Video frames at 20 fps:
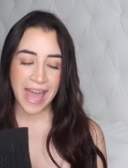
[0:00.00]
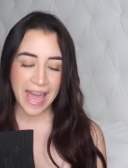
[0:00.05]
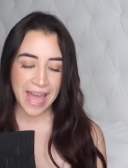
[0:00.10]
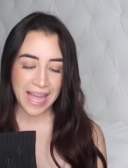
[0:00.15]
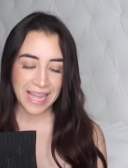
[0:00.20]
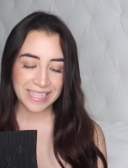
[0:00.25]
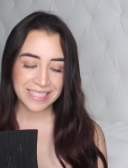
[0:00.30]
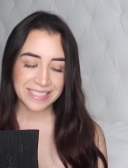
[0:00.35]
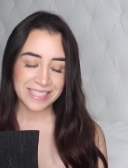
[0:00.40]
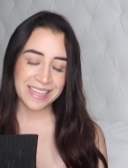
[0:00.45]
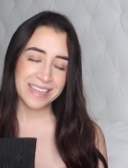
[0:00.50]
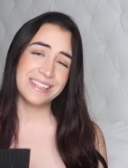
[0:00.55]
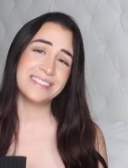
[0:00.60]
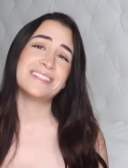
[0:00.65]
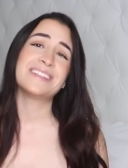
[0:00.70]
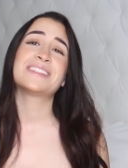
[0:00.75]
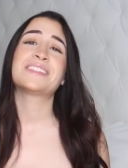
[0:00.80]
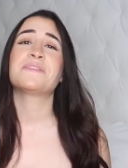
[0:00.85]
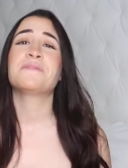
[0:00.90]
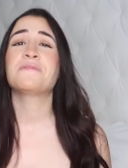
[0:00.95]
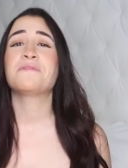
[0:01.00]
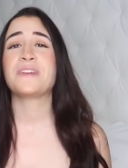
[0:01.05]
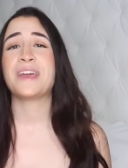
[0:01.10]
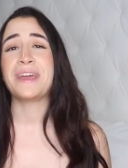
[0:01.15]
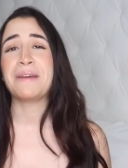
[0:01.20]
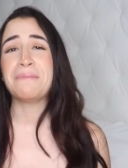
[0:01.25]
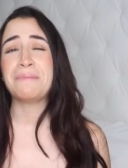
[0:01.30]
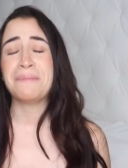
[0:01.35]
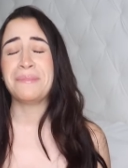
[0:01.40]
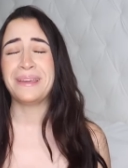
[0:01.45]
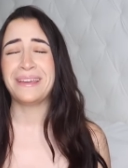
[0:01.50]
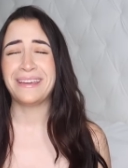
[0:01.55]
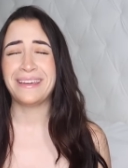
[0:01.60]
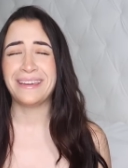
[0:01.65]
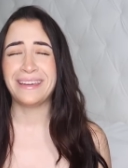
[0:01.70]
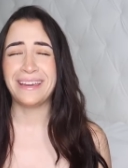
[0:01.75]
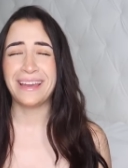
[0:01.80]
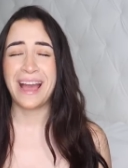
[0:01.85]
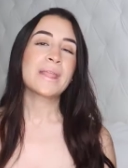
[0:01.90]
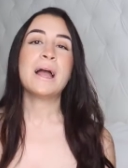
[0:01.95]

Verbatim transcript: and it doesn't fit me.